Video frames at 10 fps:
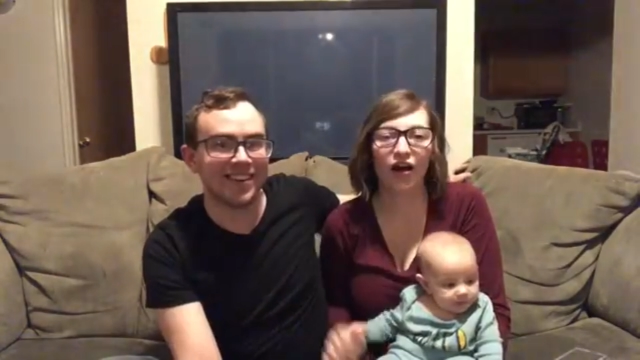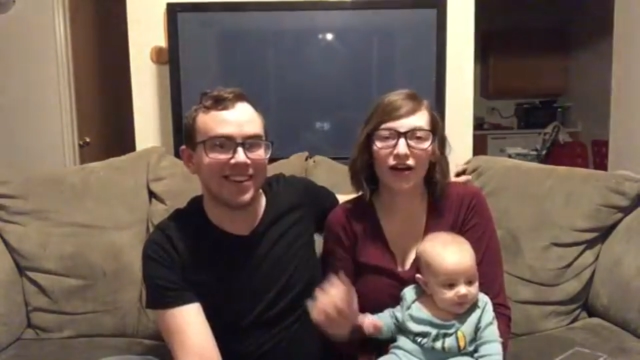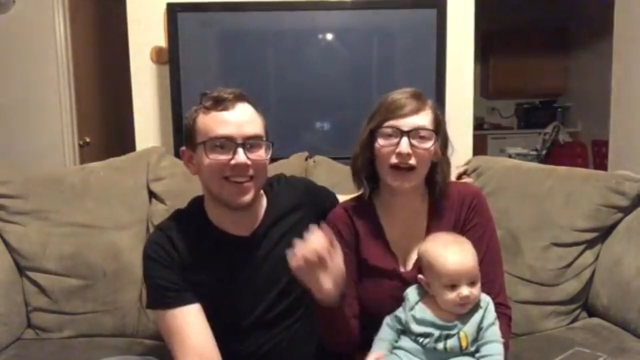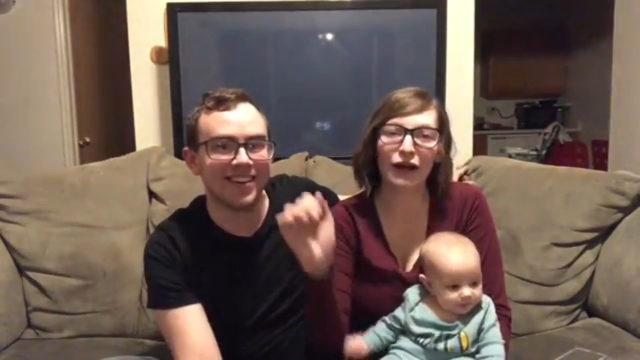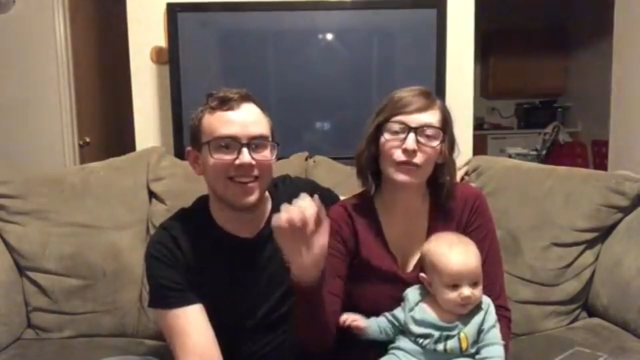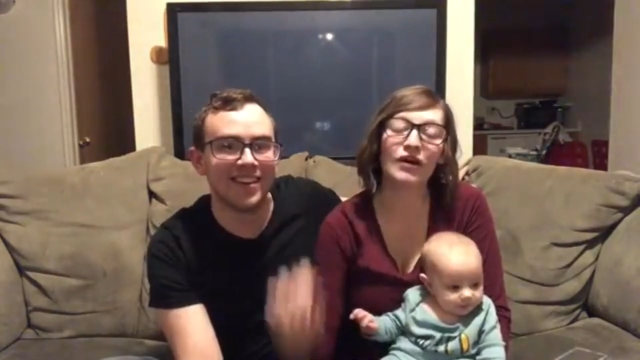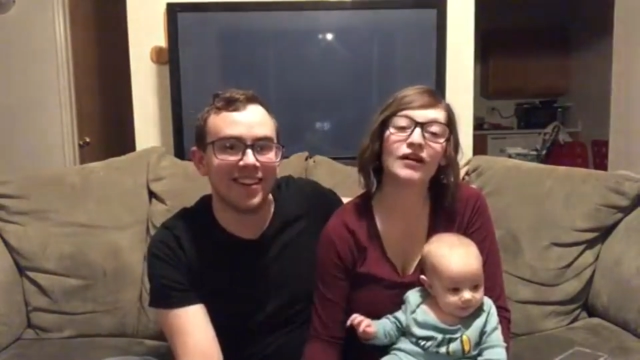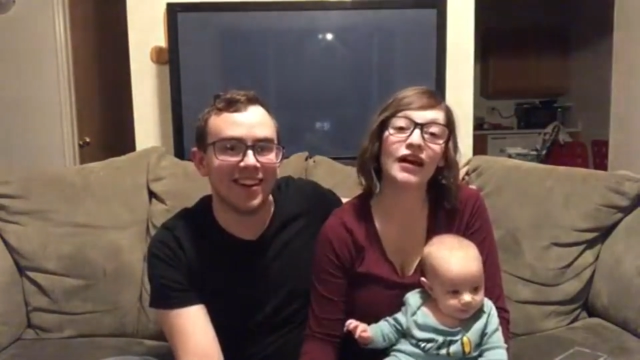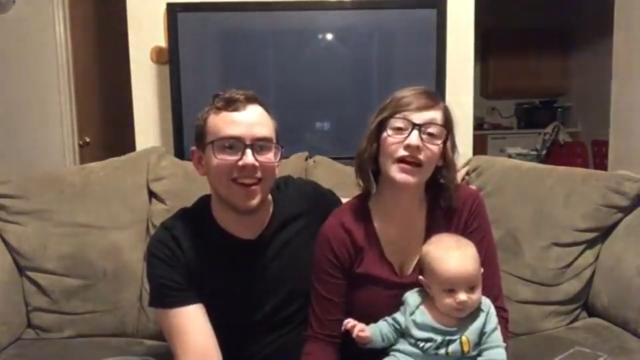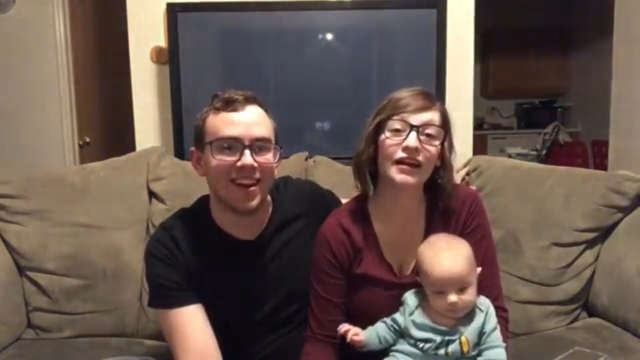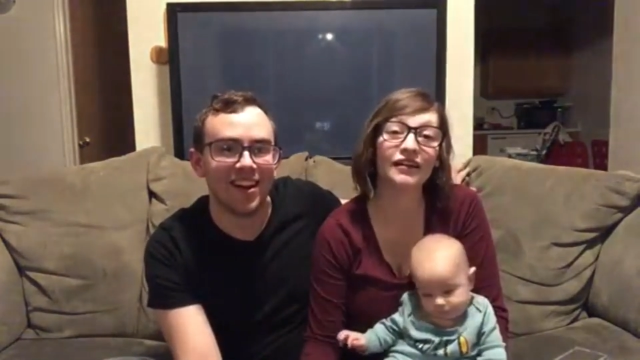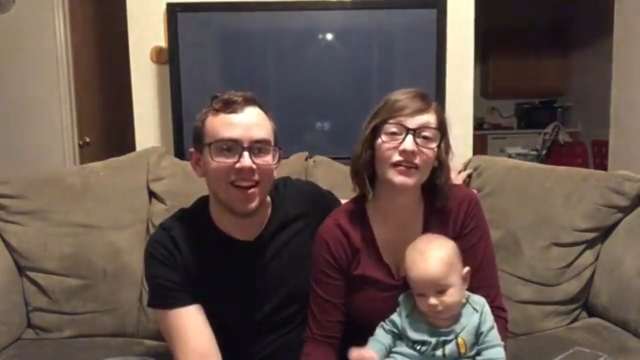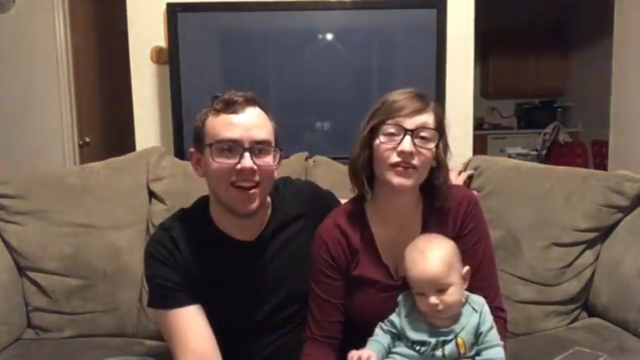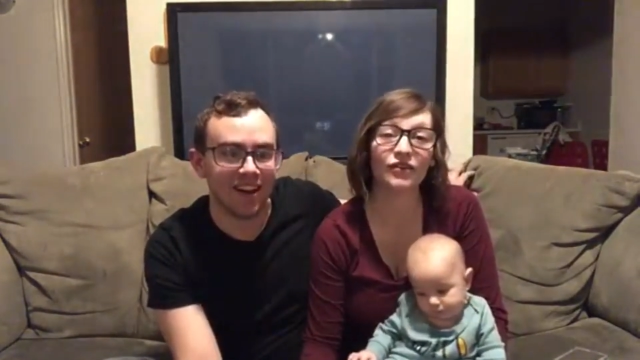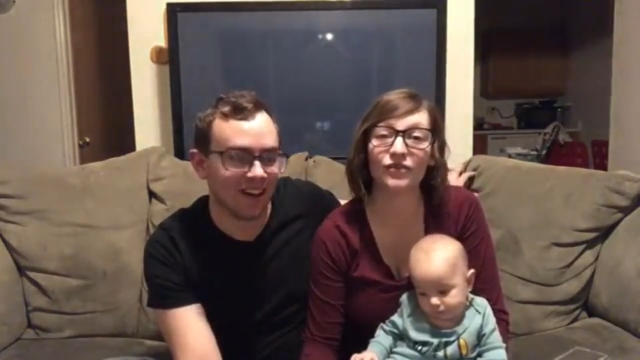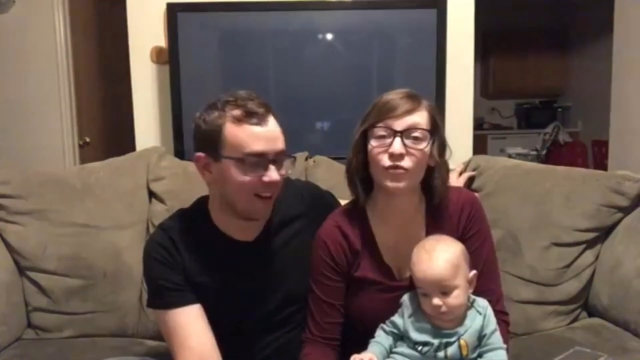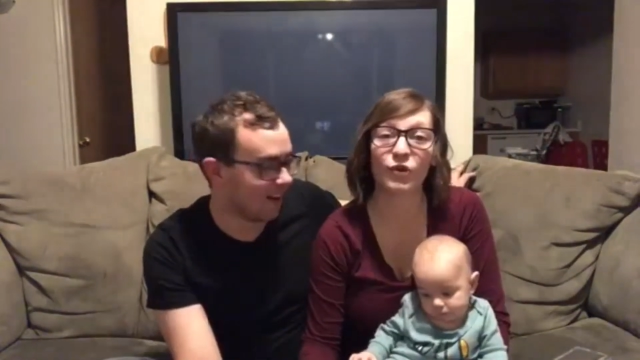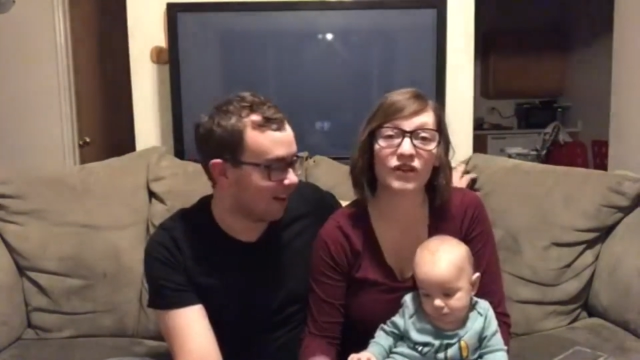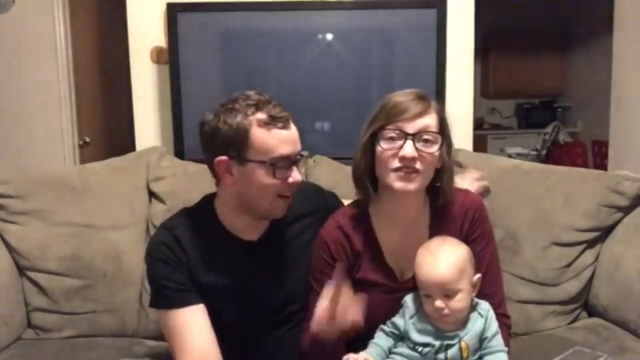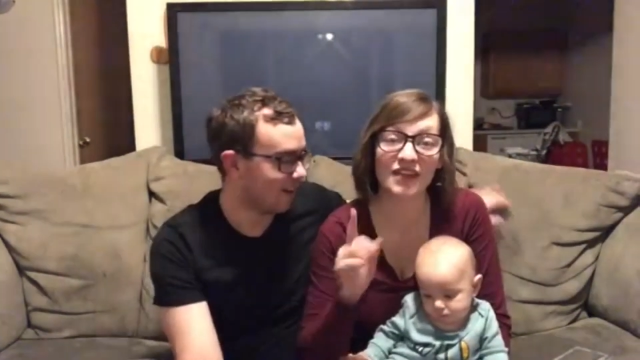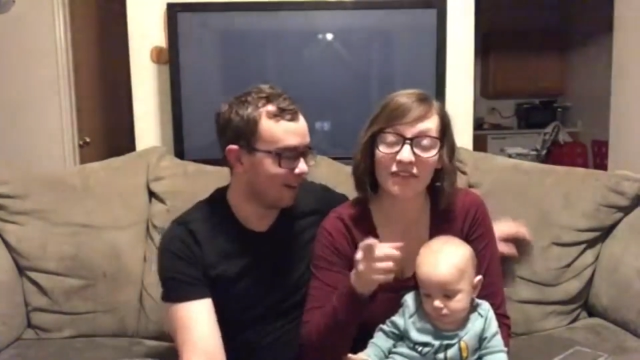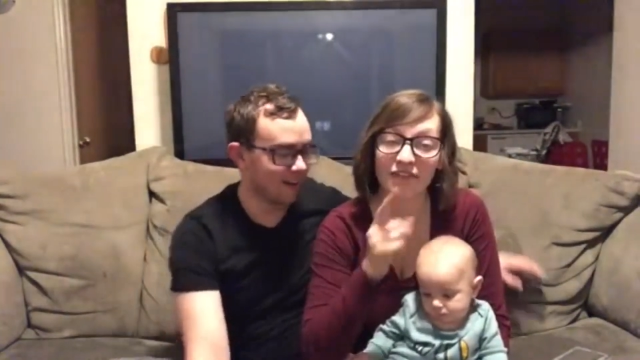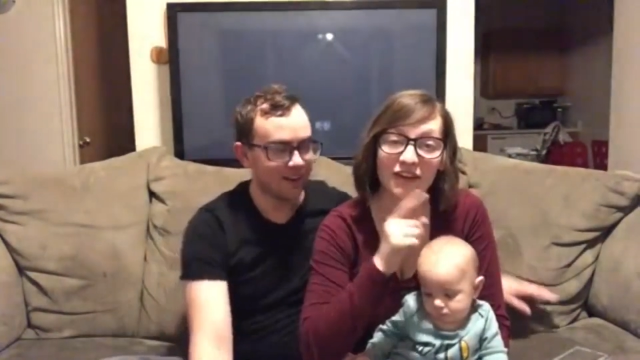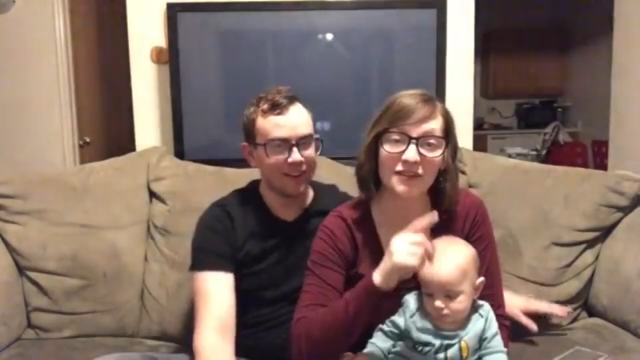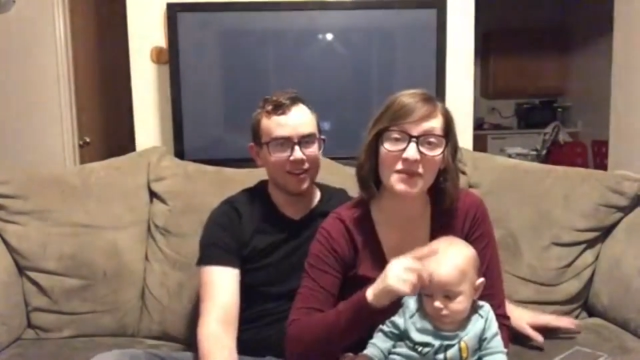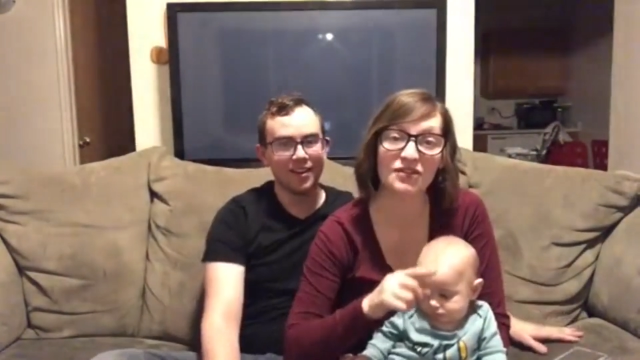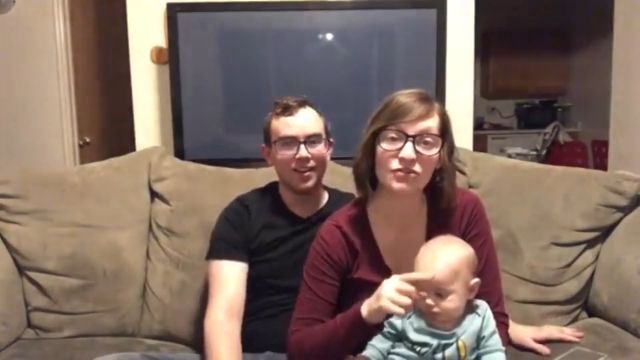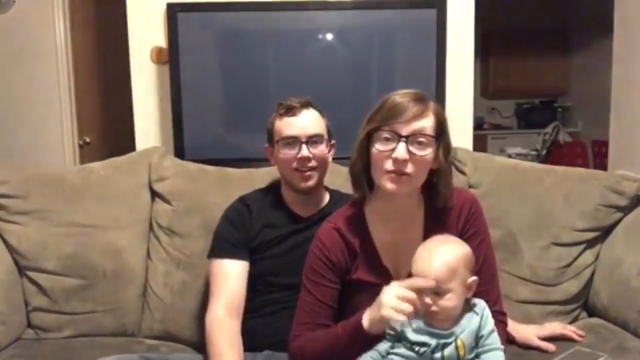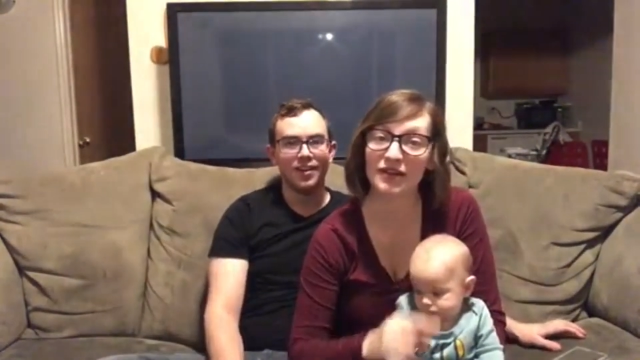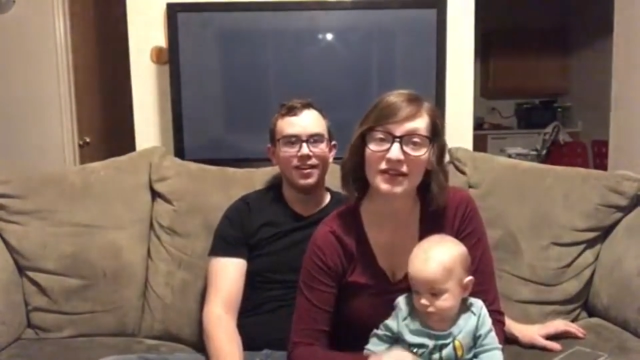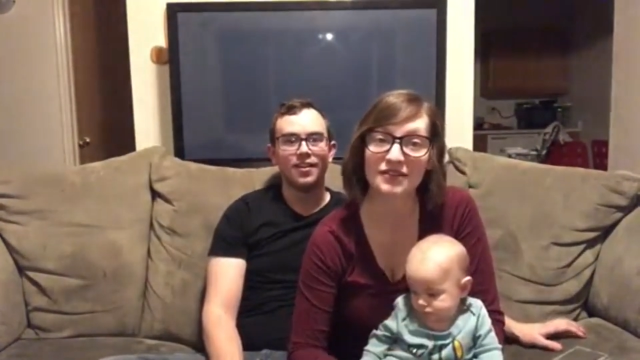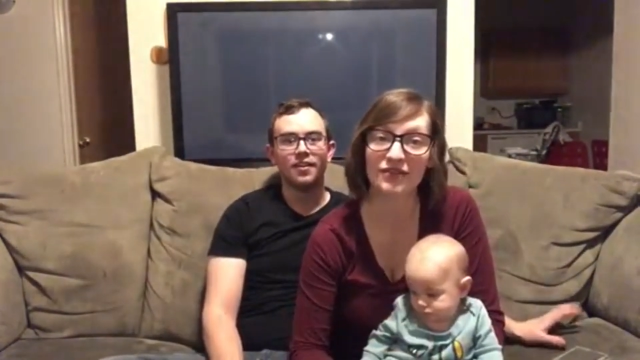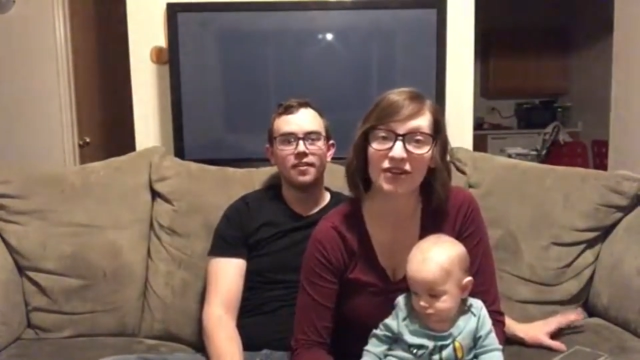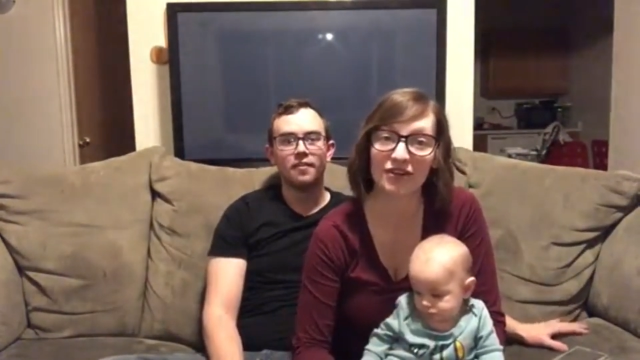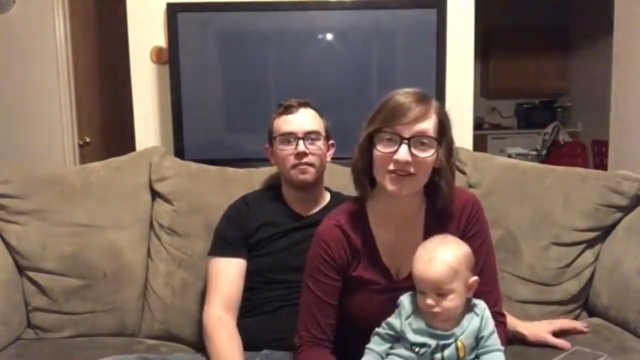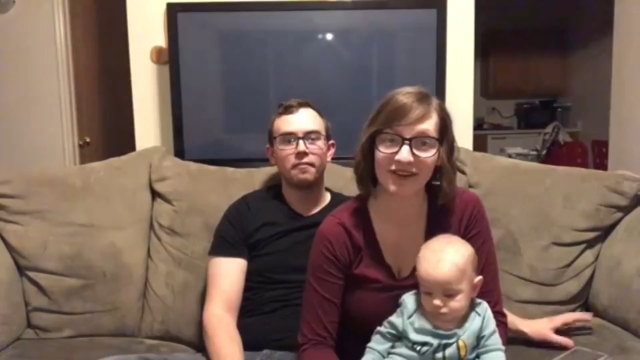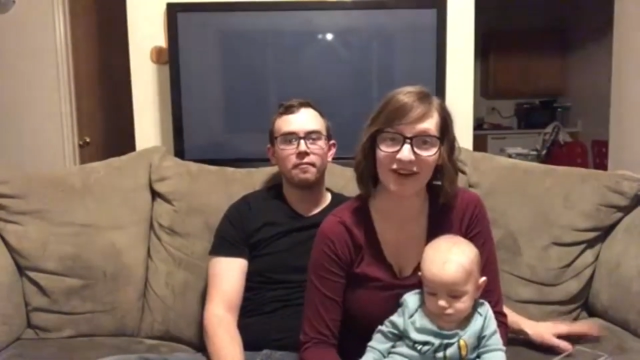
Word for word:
Speaker 1: All right. Well, I will definitely be trimming this video